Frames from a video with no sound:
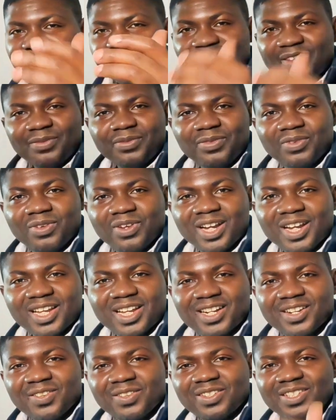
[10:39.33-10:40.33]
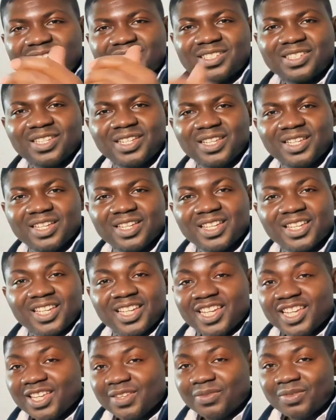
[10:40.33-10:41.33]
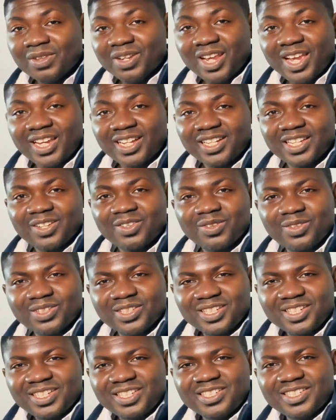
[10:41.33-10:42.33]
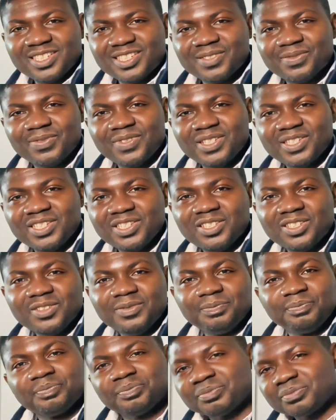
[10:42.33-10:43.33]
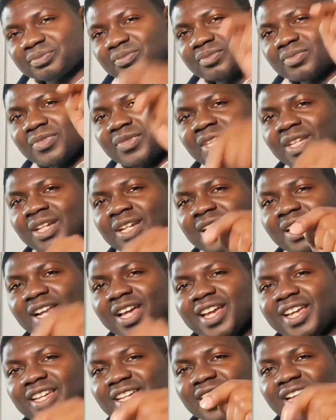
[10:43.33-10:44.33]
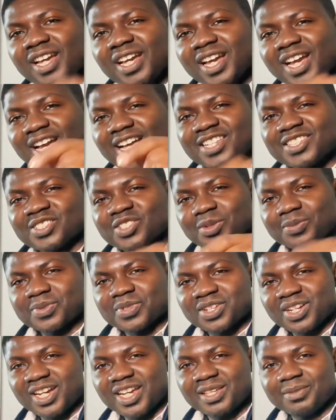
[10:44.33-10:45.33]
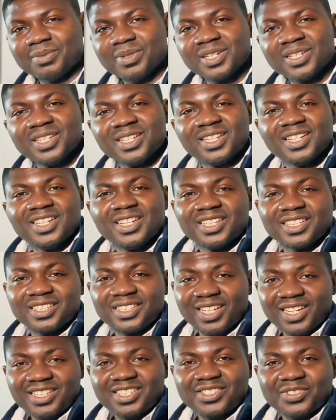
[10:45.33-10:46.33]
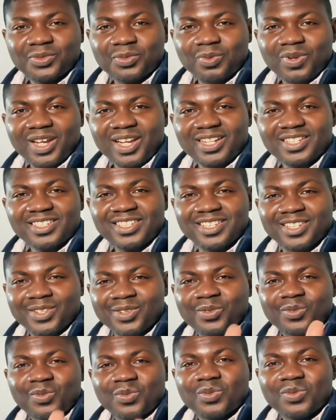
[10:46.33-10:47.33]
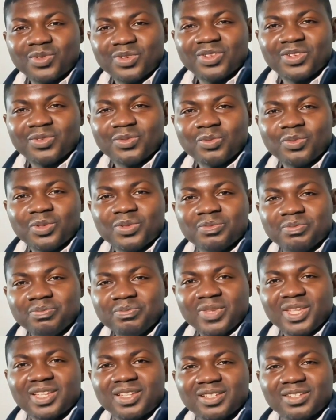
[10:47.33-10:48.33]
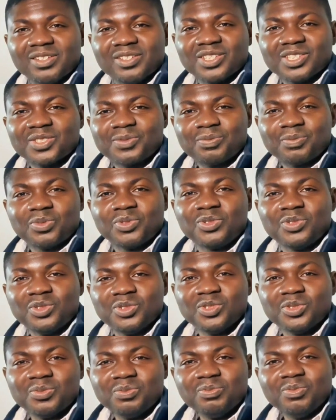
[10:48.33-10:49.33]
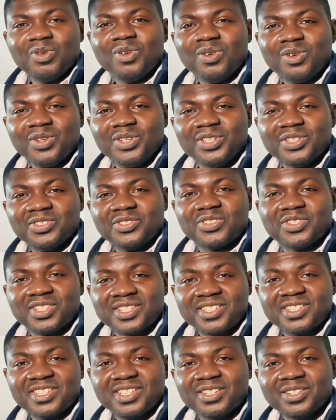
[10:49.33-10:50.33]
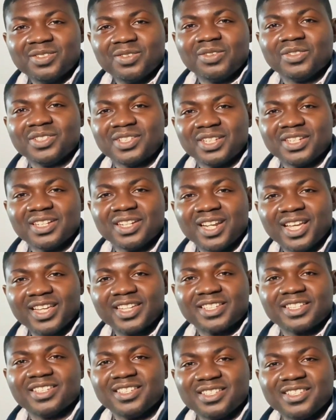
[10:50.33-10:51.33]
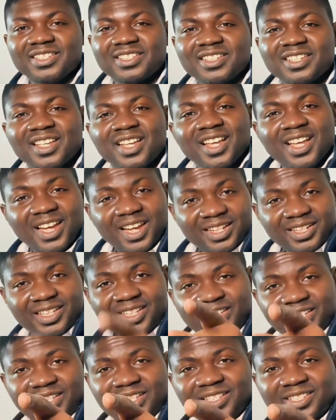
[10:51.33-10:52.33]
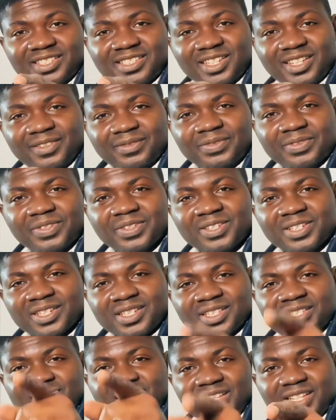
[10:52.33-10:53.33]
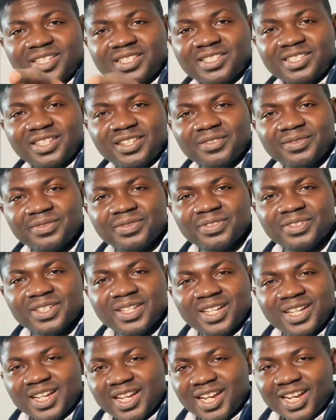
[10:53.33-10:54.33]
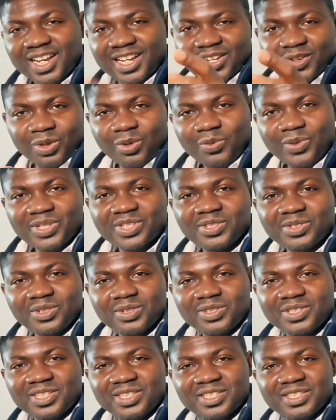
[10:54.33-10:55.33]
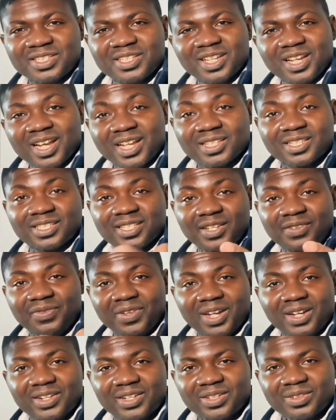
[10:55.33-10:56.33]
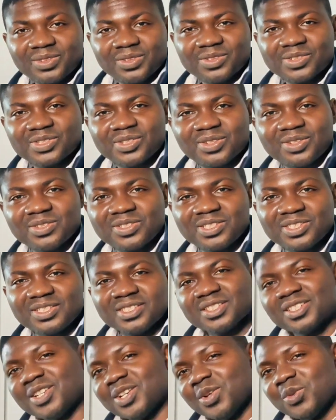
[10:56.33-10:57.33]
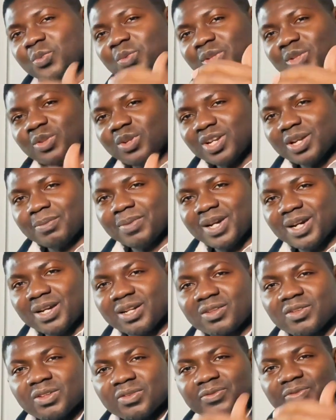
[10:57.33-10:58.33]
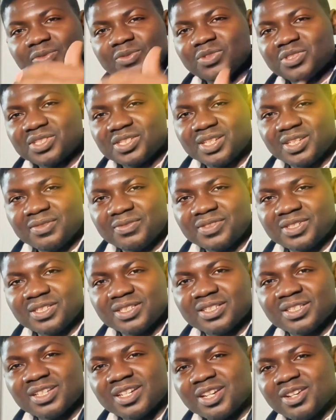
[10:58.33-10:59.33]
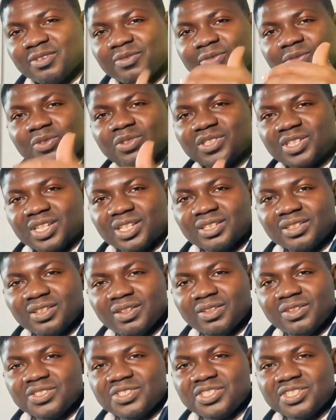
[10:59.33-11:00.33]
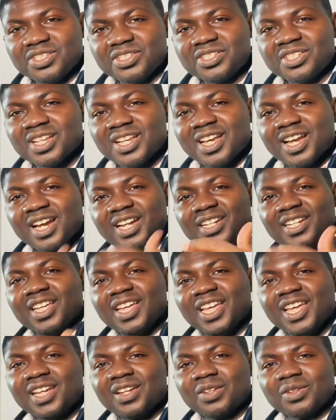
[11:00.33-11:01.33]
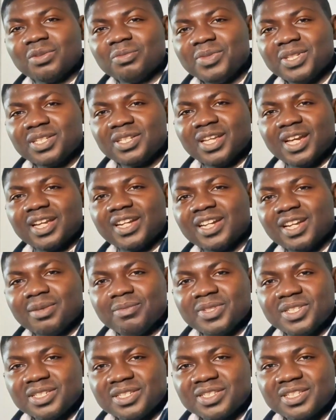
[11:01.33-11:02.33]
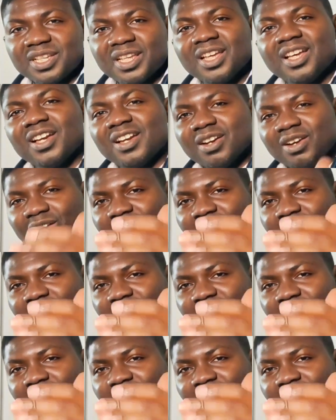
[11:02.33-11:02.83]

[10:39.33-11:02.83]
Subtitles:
Therefore, I can only say, if you like the content in this video, like and subscribe. That is what would make us produce more interesting content like this. And then eat safe, stay safe, and always know this, at Safe Agri Consulting, we talk about food safety, food technologies, and the economic dynamics